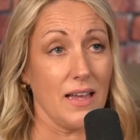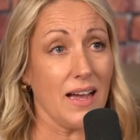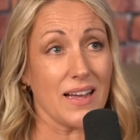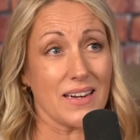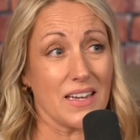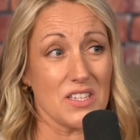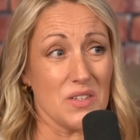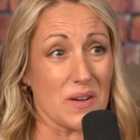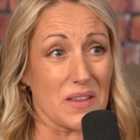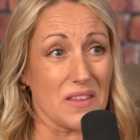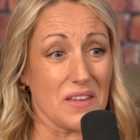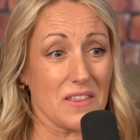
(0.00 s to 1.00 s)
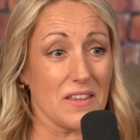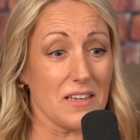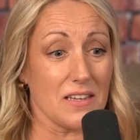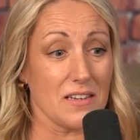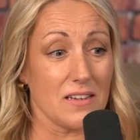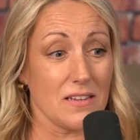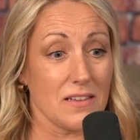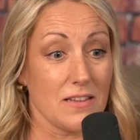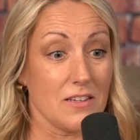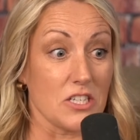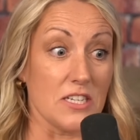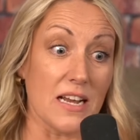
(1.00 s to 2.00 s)
Yeah, and I do. I think that
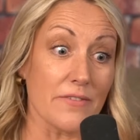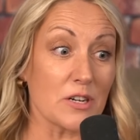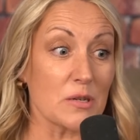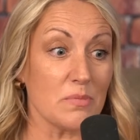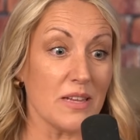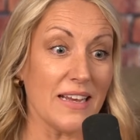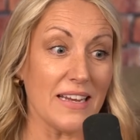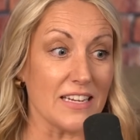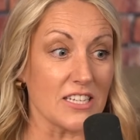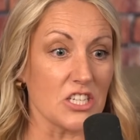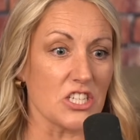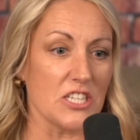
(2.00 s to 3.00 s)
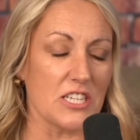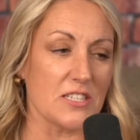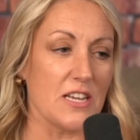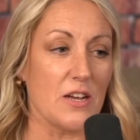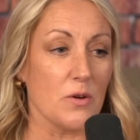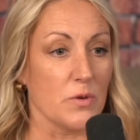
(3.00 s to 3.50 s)
she never complained and she just